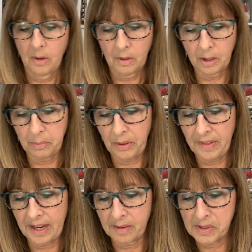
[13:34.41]
We're going to pull
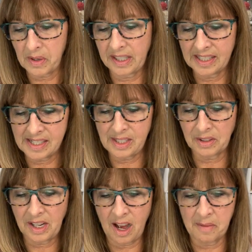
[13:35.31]
that up so I can see
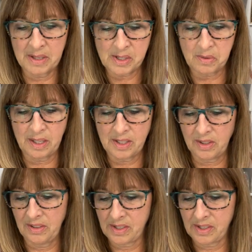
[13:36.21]
your comments when I turn